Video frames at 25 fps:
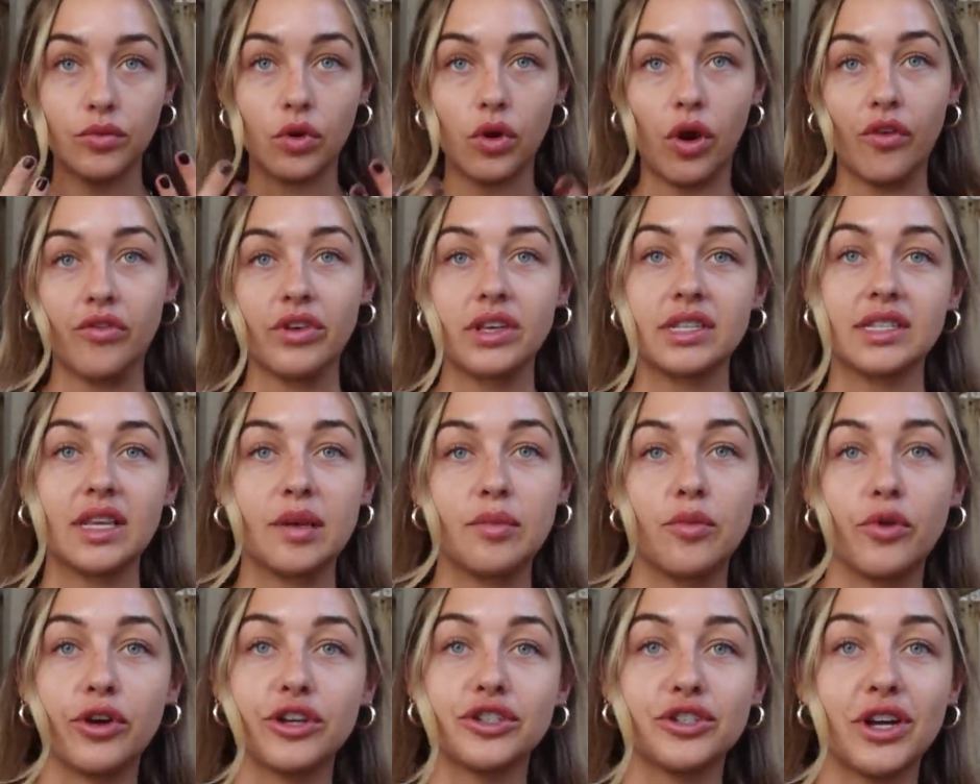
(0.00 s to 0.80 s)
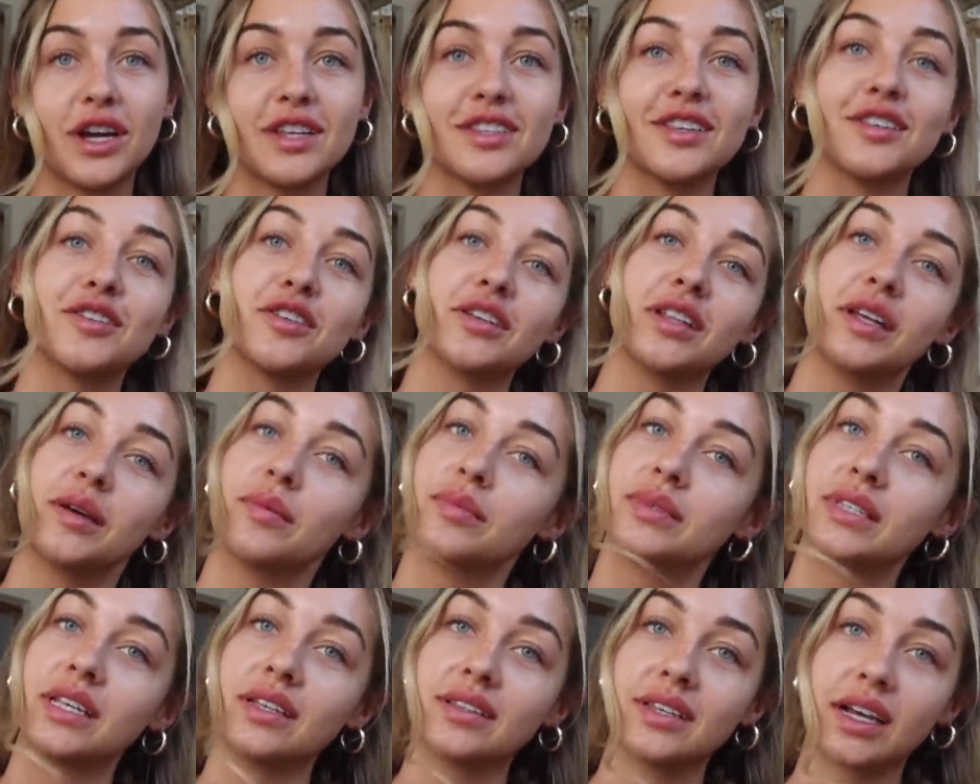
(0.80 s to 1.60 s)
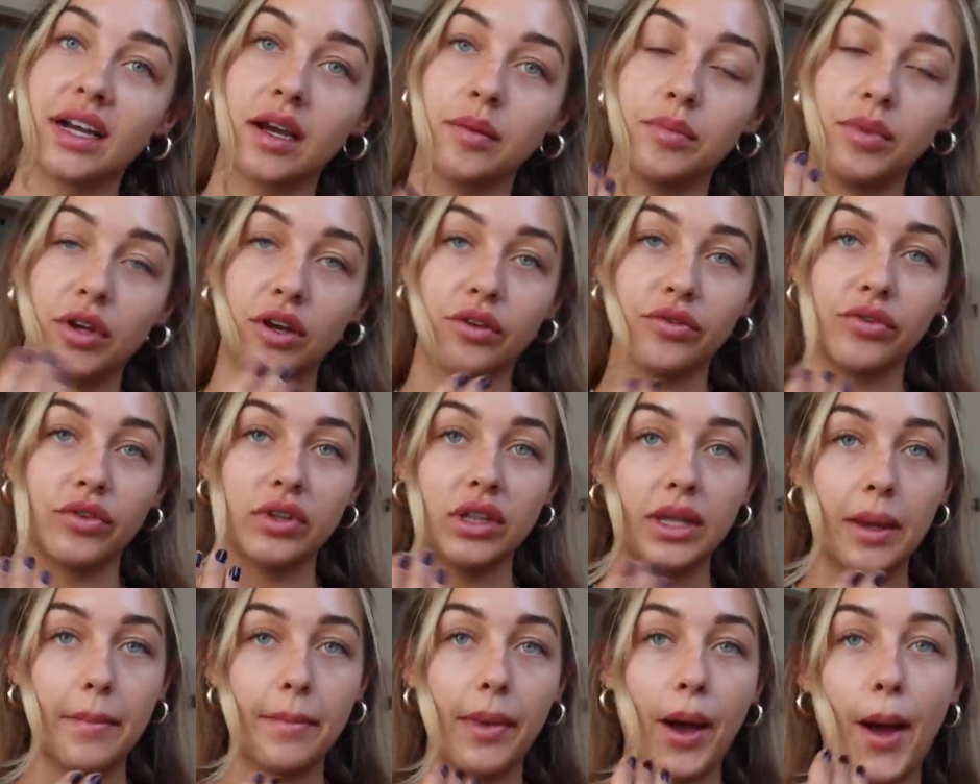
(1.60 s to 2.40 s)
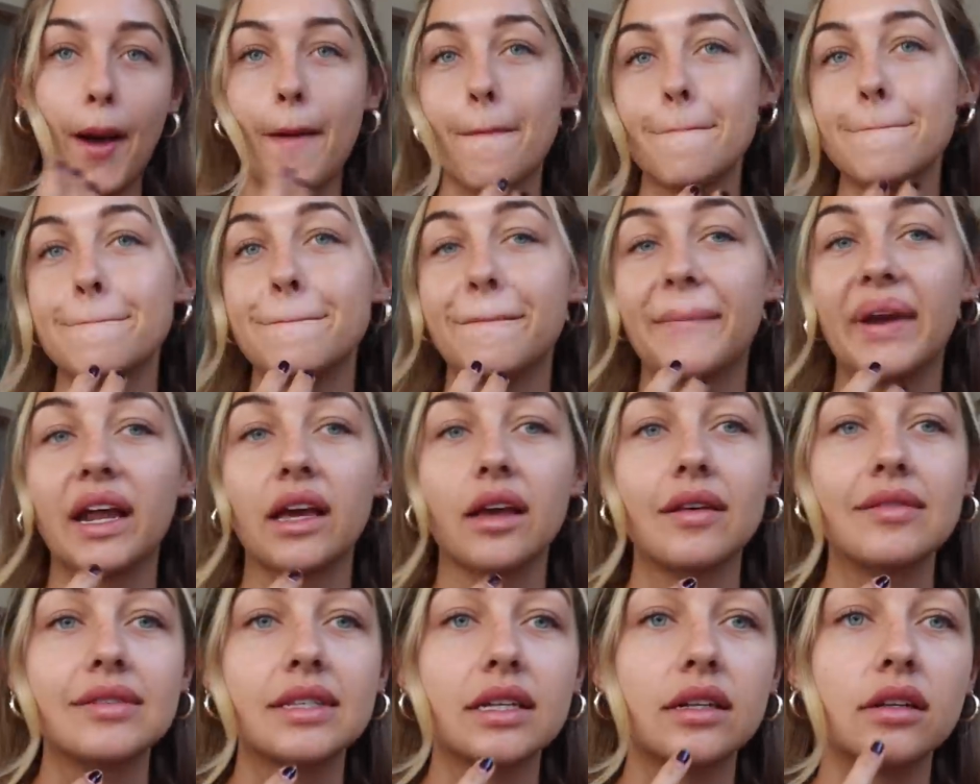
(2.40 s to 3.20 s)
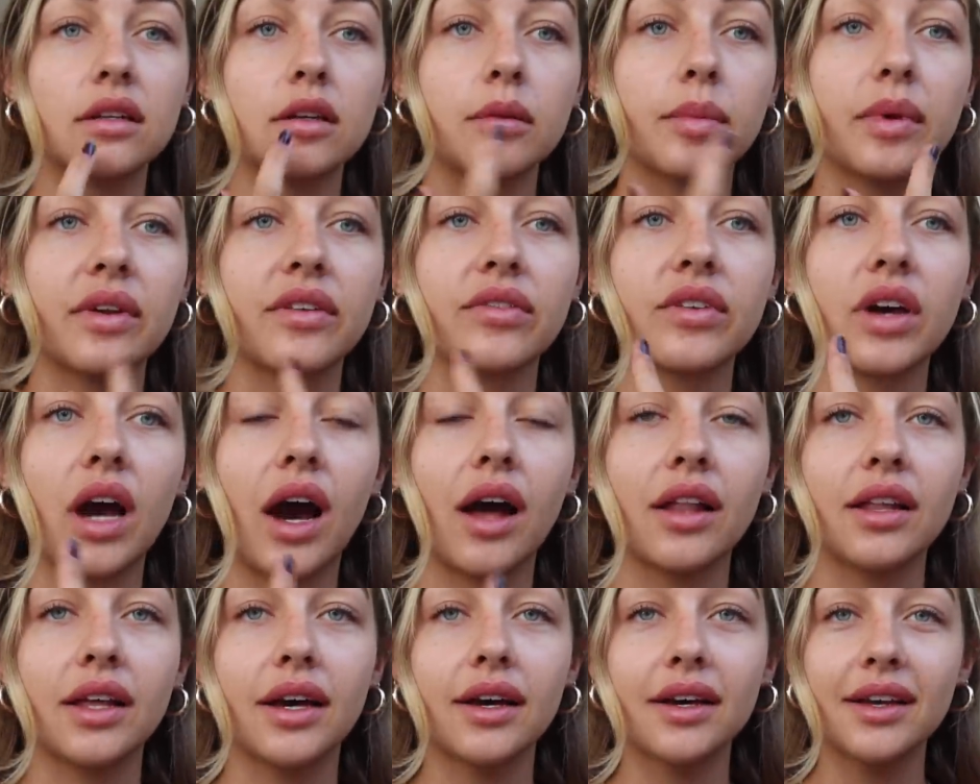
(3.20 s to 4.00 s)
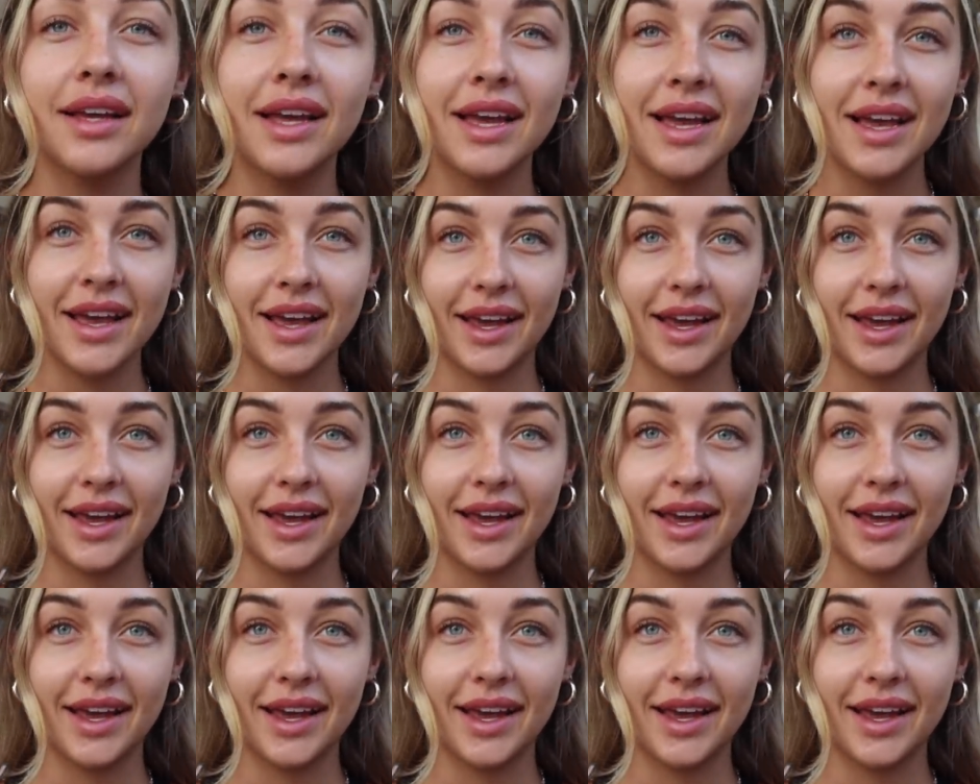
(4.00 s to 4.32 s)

obviously moisturizes your lips. It's like a beautiful lip balm, but it gives it a little bit of color.